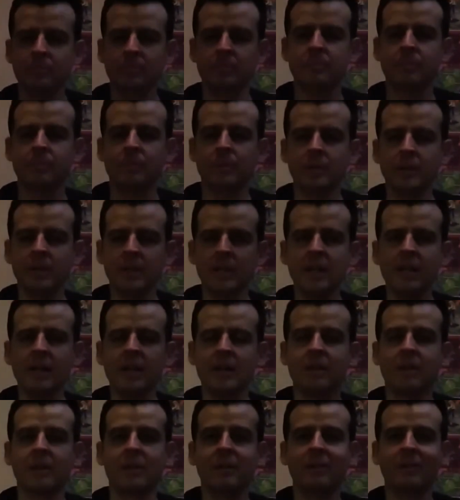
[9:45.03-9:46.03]
But yeah.
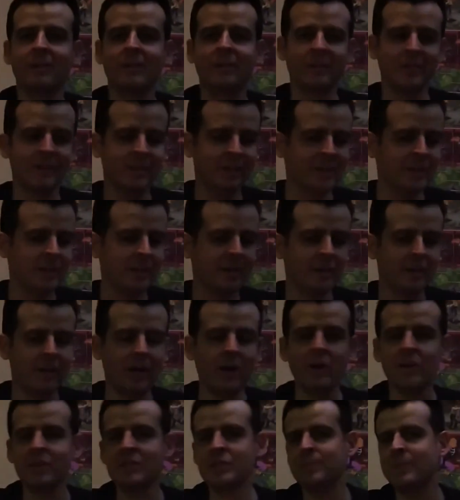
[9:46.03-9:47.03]
Oh,
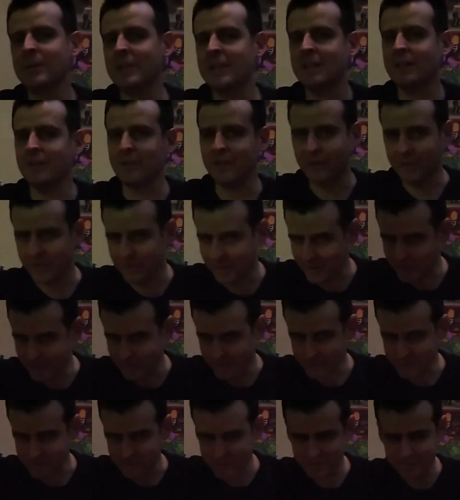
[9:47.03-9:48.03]
and speaking of
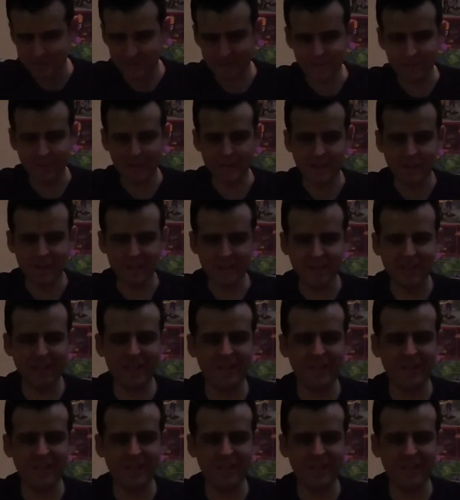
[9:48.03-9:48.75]
Kratos, the